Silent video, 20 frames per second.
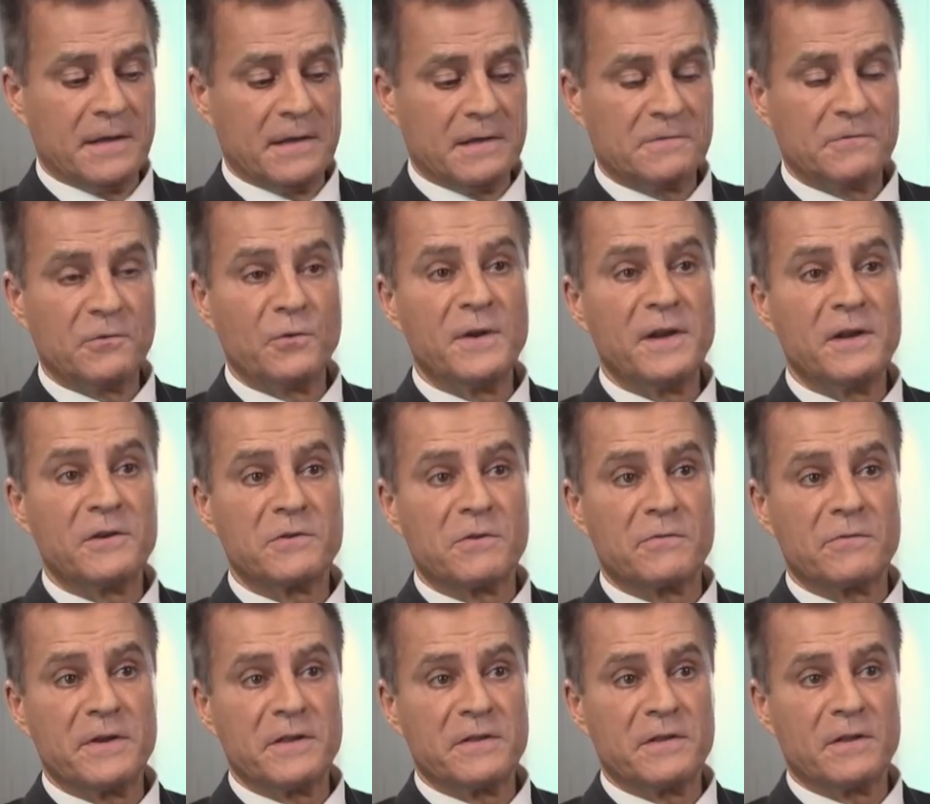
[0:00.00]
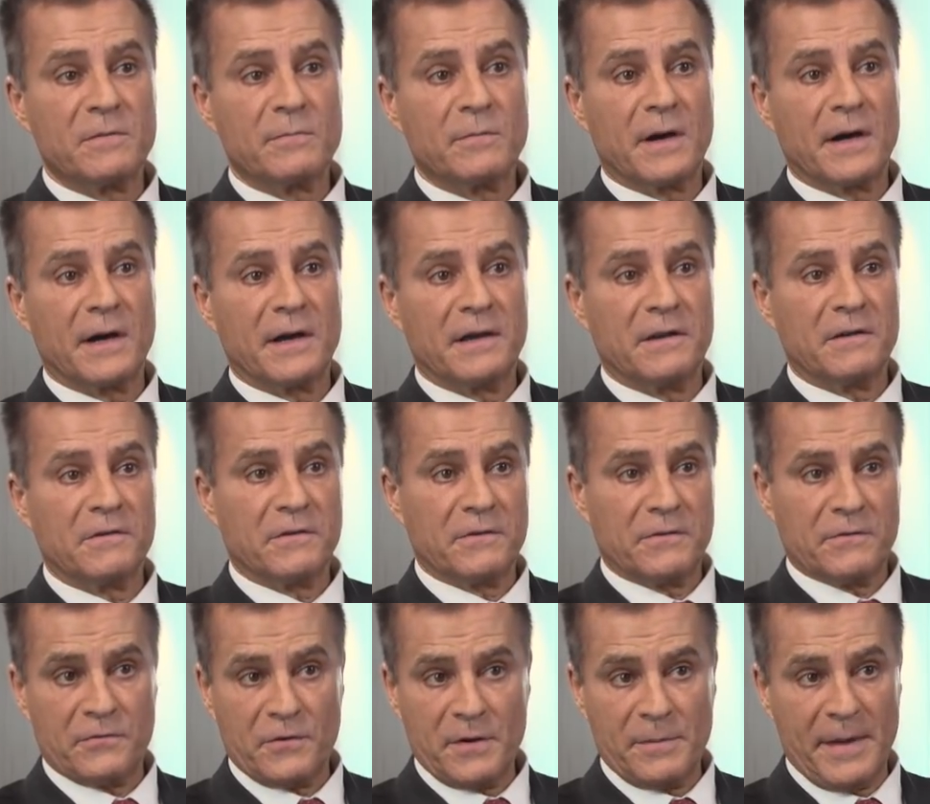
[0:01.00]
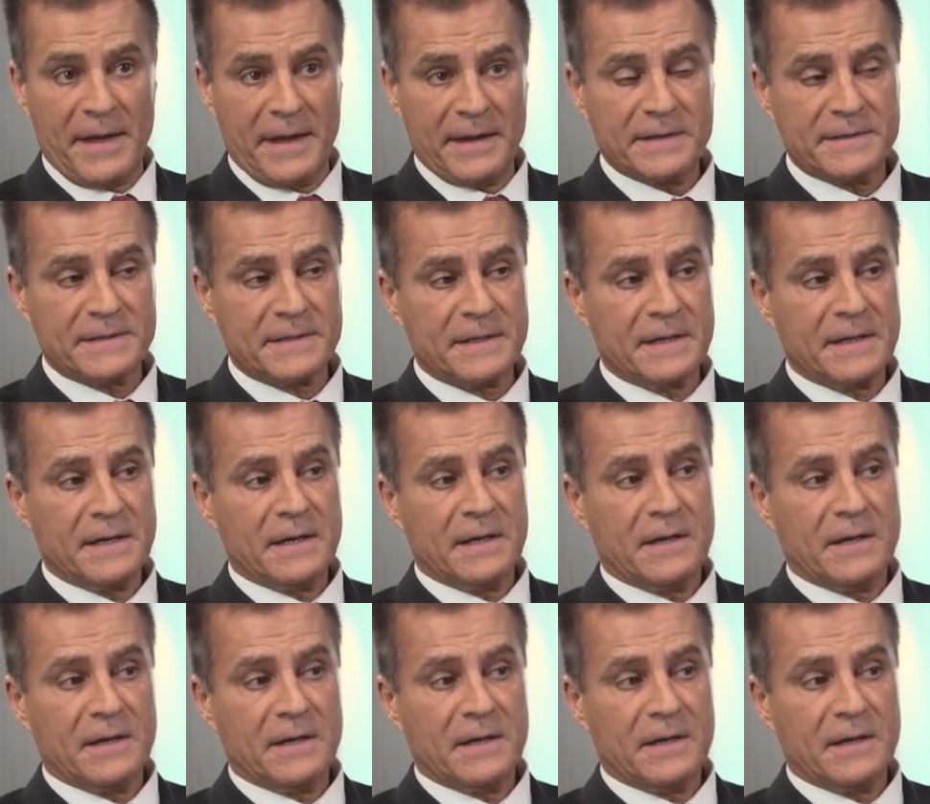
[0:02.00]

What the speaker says: is fully underwritten by 3 banks.